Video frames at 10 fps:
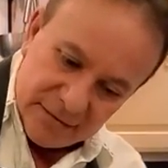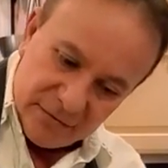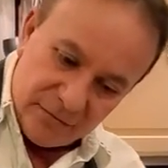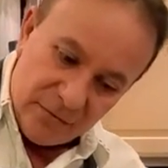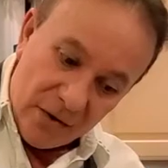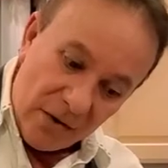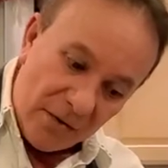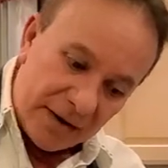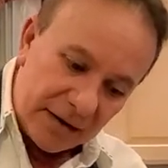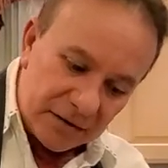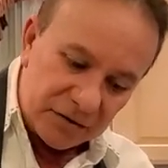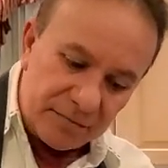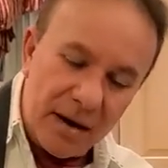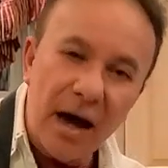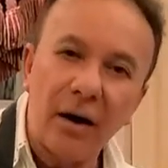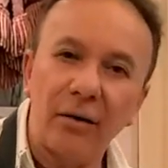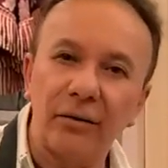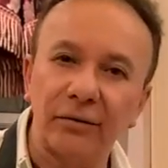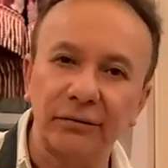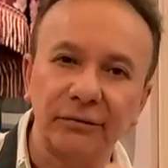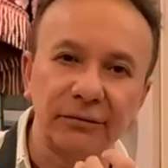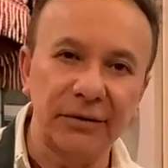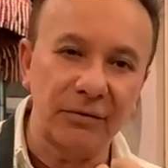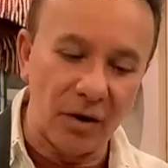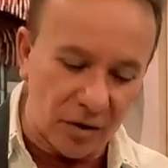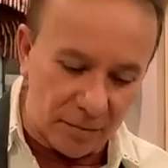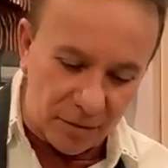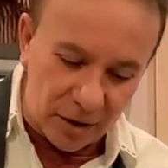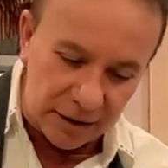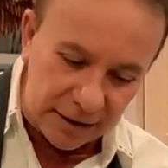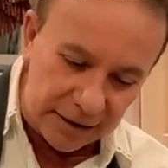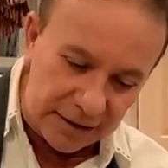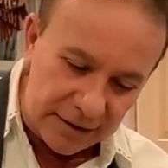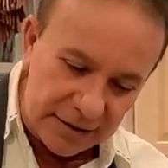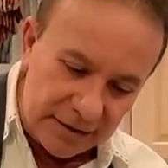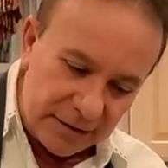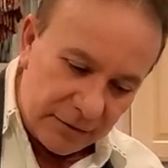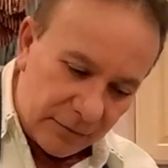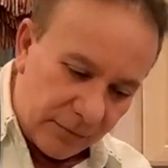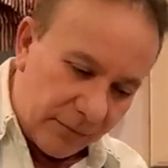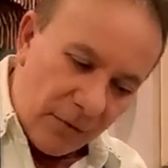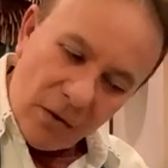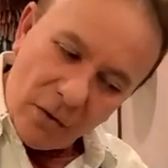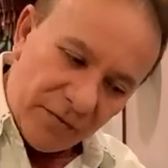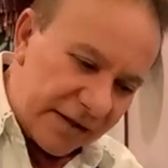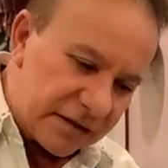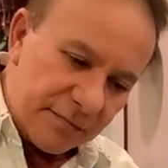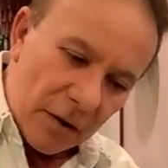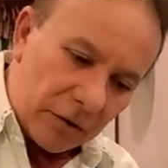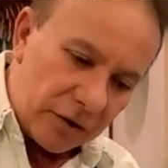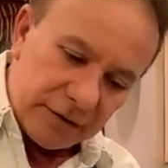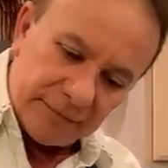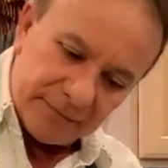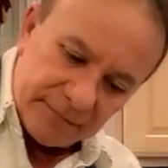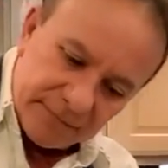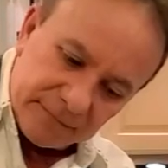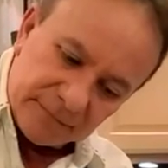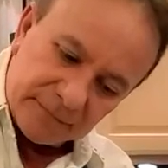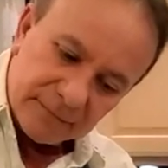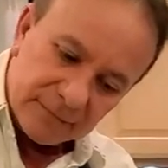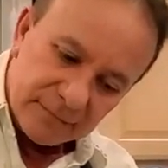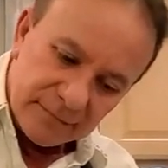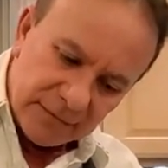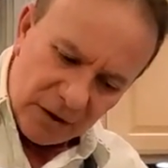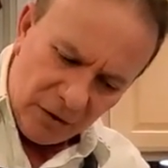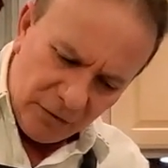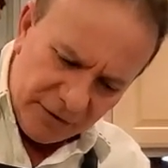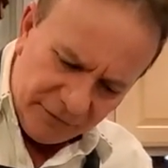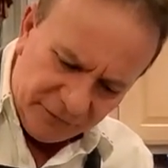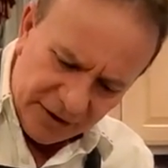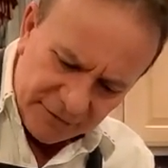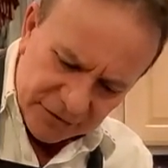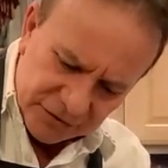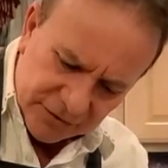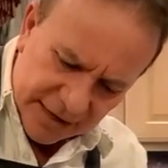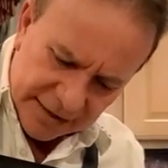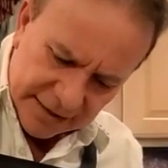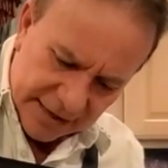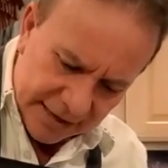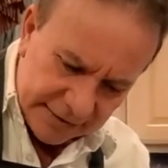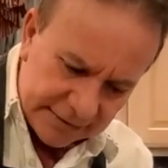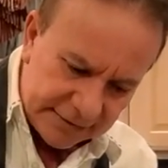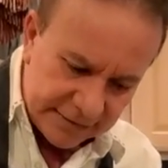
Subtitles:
Whoa, I can smell guacamole. Whoa, that smells good. All the flavors together, guys.